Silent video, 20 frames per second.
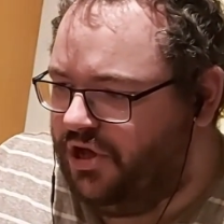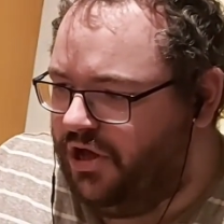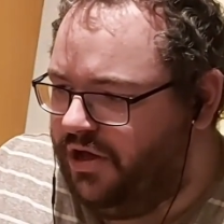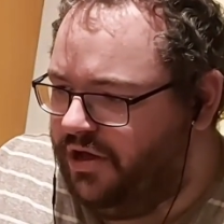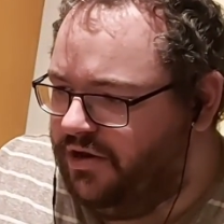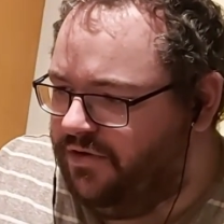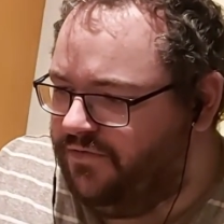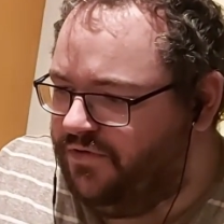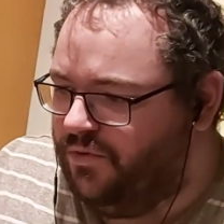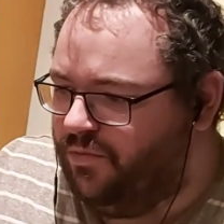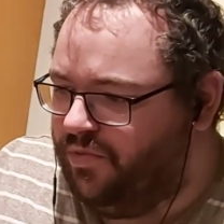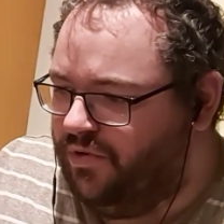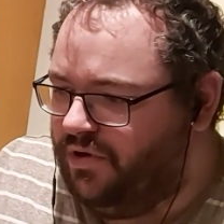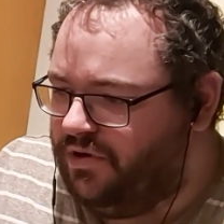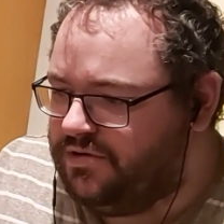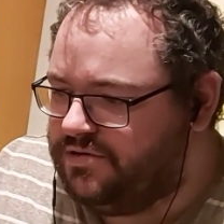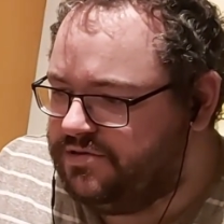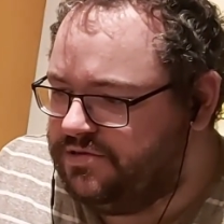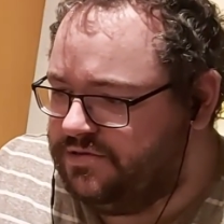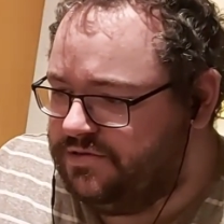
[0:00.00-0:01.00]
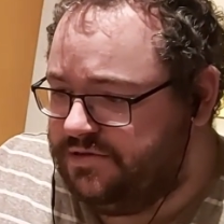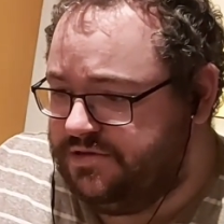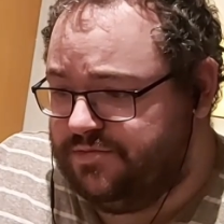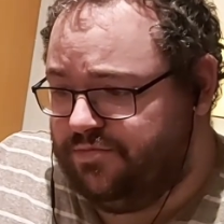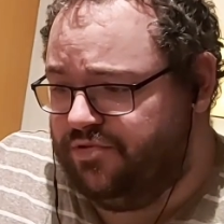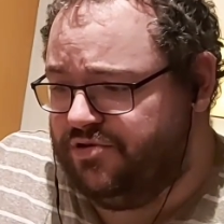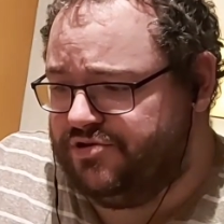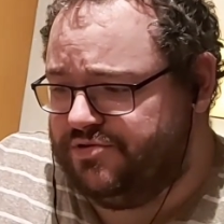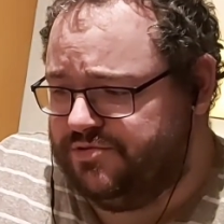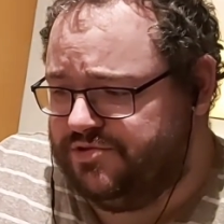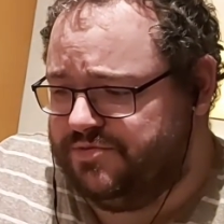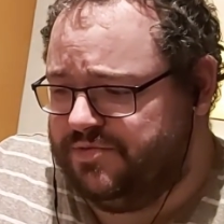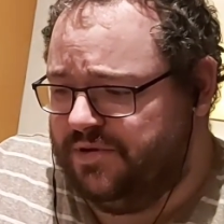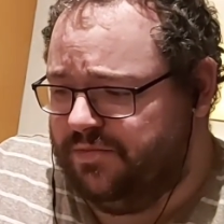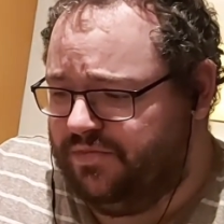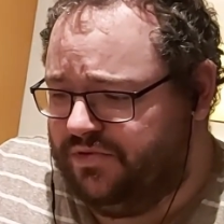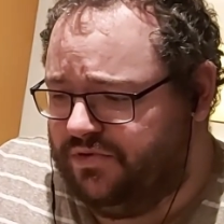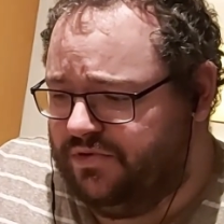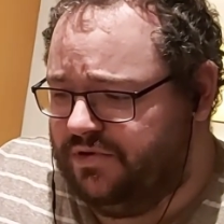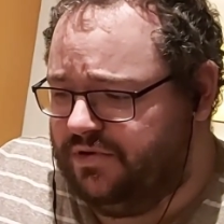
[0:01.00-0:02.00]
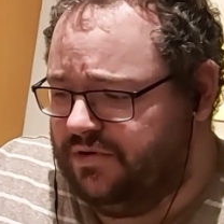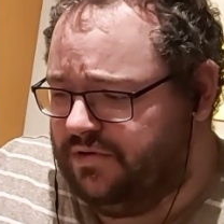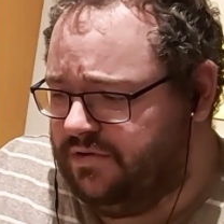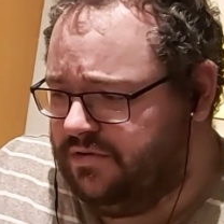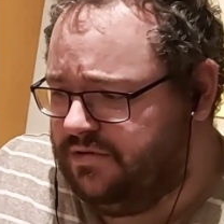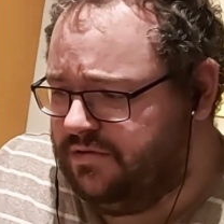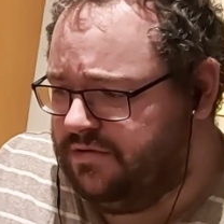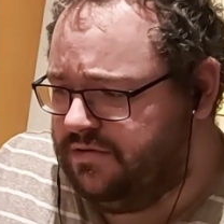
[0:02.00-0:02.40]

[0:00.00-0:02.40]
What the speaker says: hide a few books? These books must be important.